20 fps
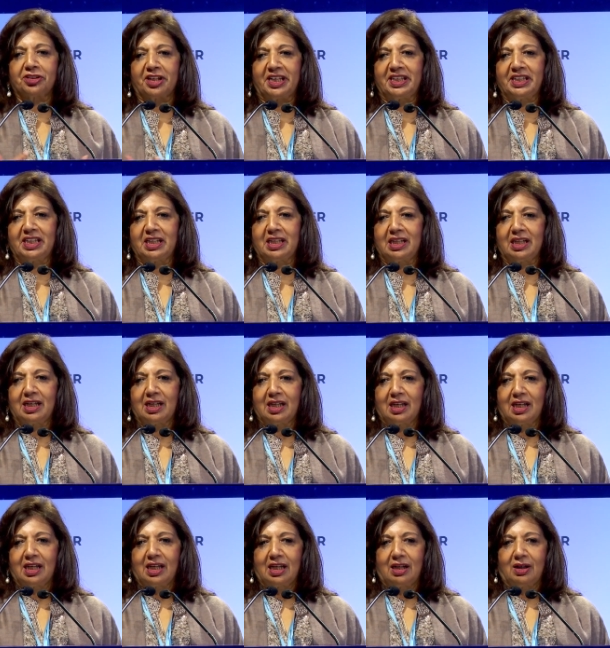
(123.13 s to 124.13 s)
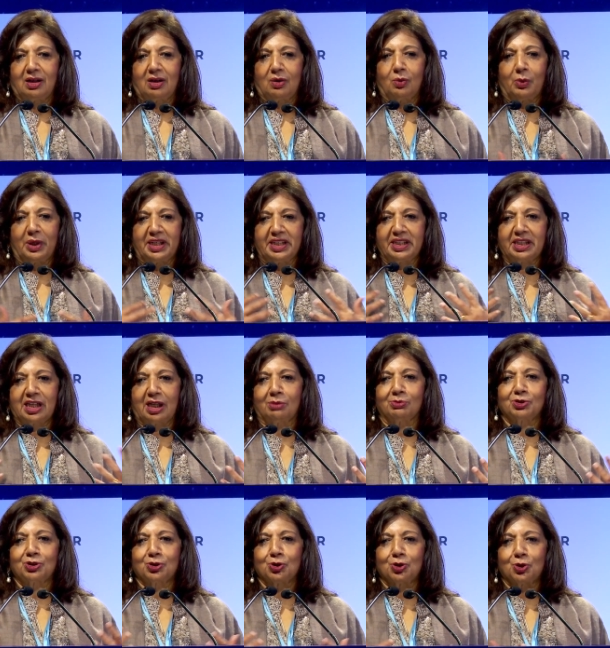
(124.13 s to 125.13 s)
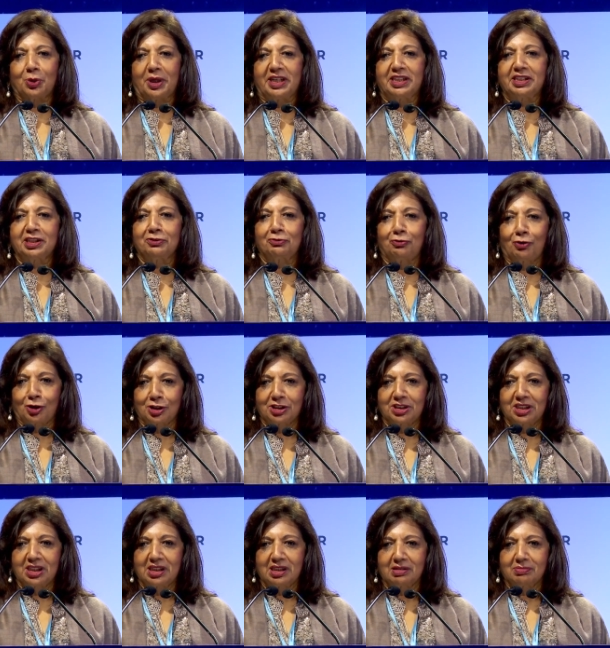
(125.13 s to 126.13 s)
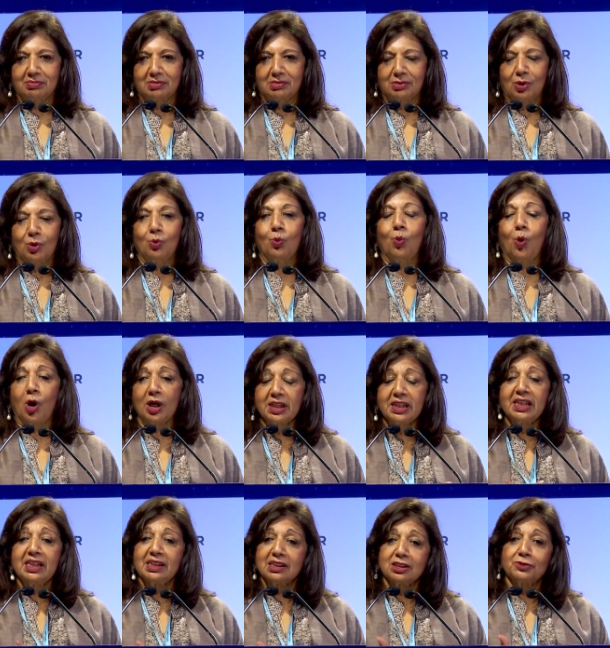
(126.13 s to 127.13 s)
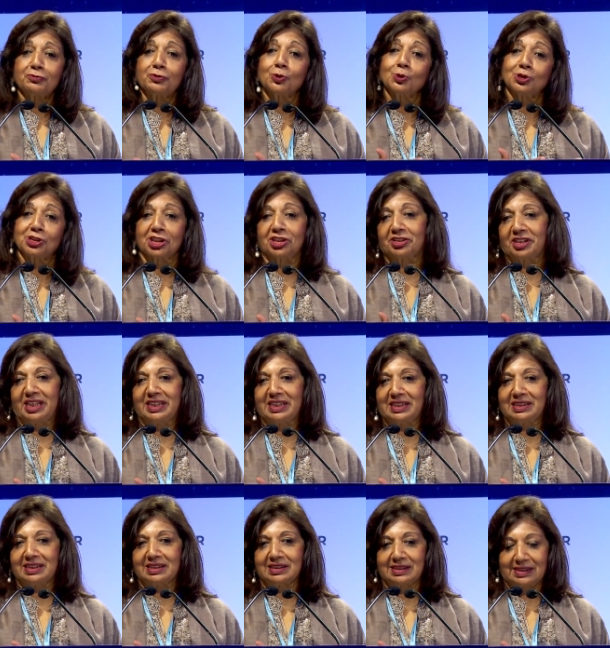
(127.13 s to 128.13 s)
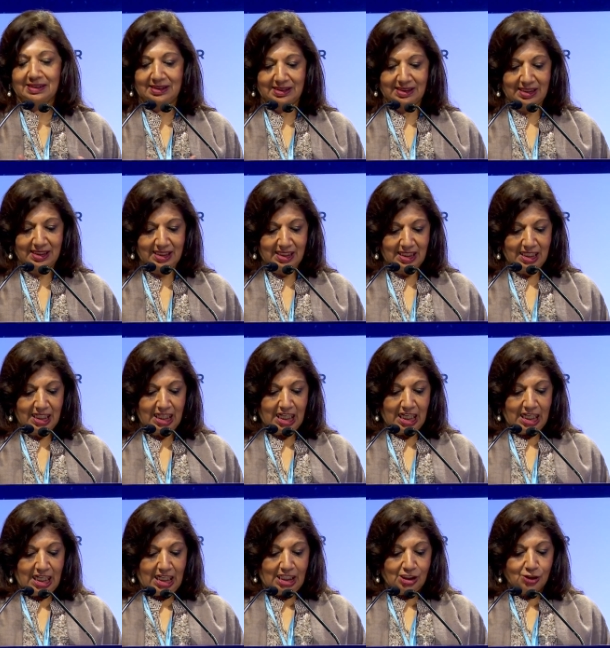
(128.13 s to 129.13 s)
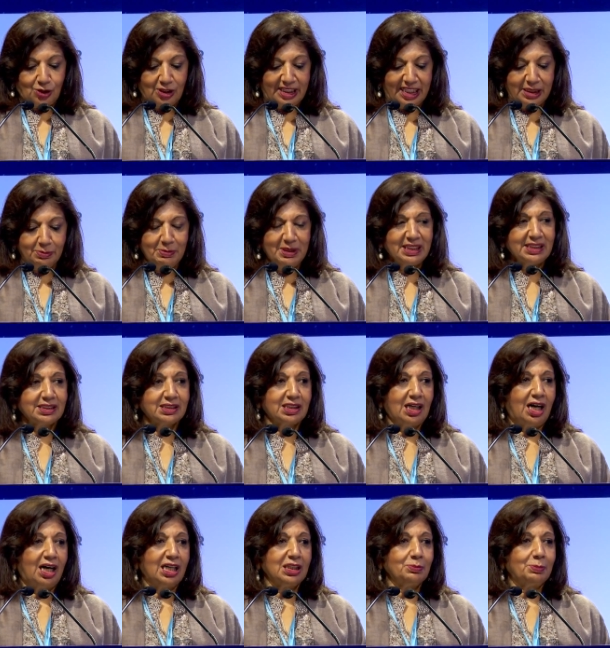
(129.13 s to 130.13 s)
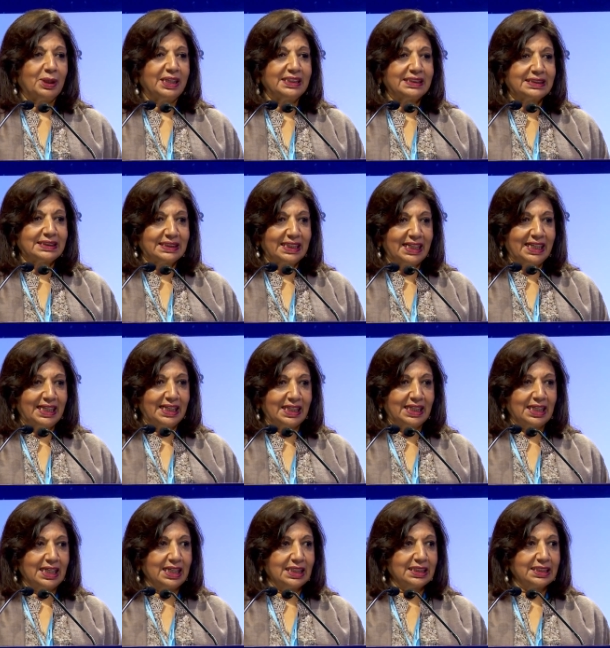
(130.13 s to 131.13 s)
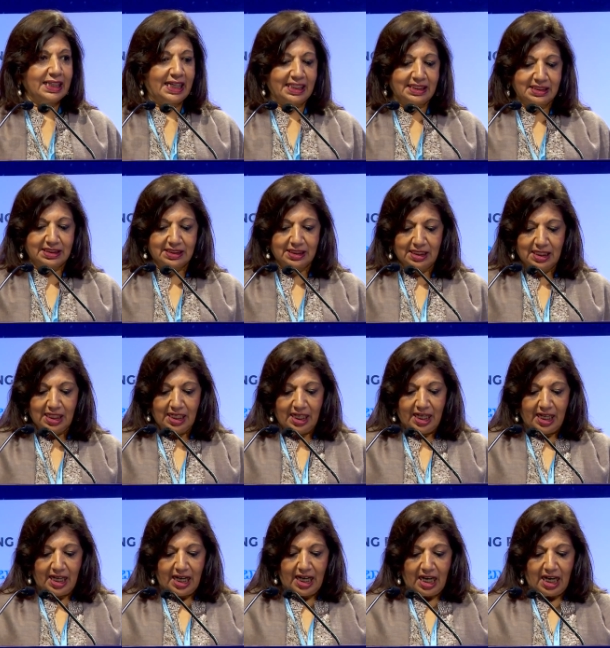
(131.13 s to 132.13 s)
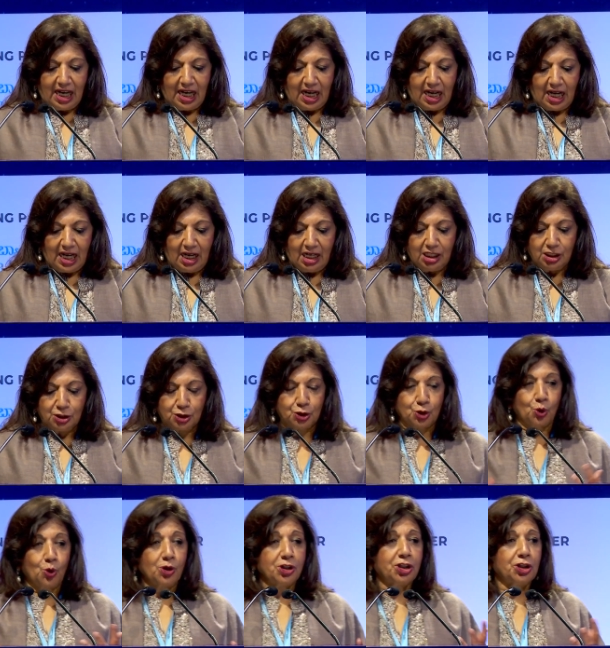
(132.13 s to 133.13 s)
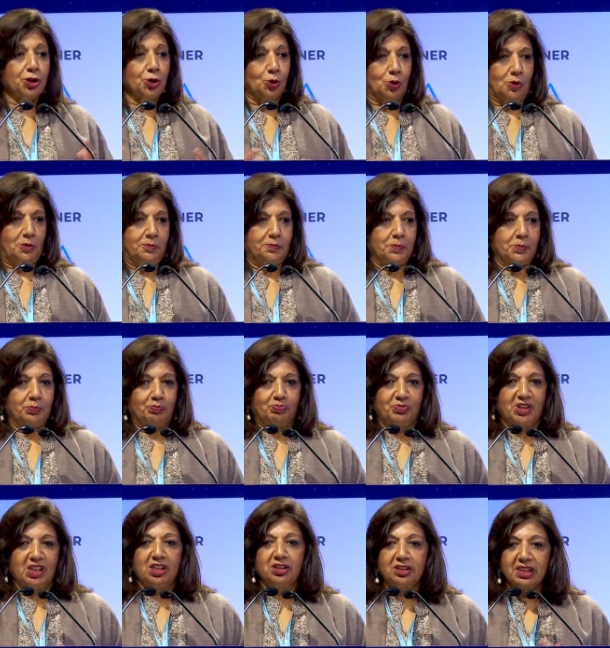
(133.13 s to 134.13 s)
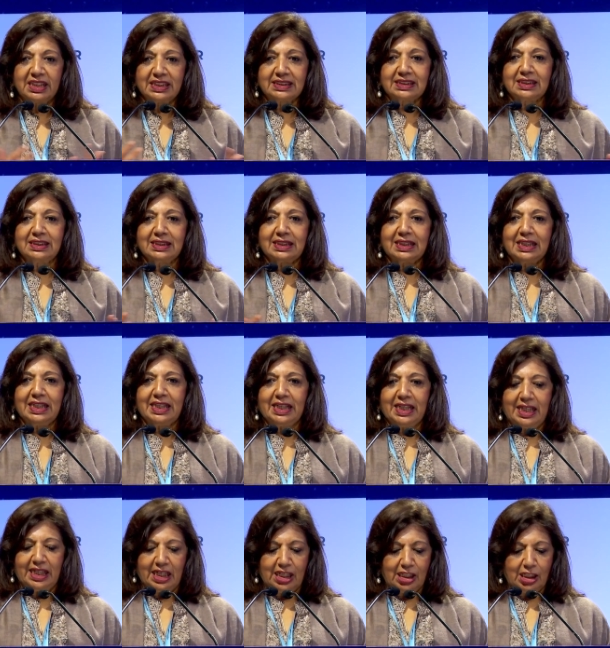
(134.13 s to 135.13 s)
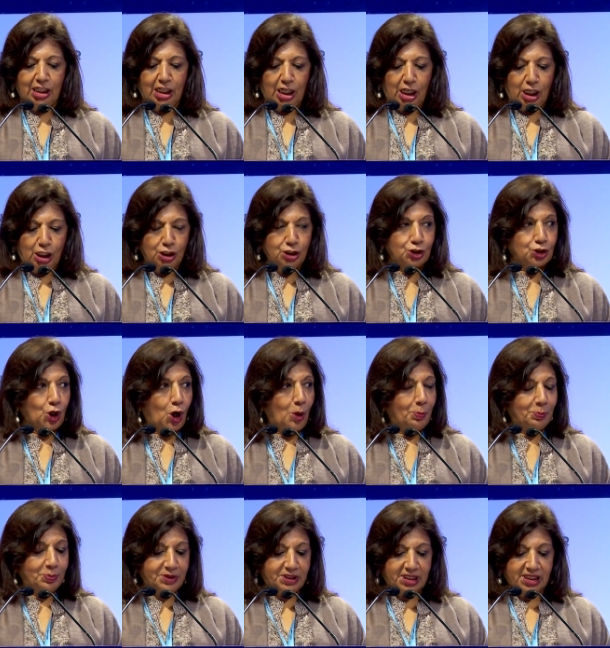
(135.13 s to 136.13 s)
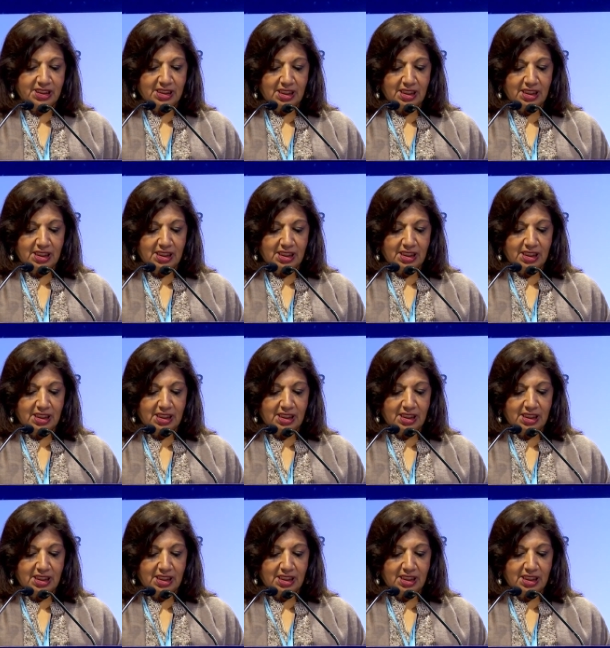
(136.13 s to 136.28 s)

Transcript: ready when it comes to 2040. What is future readiness? So let me start by saying that Tokyo recently topped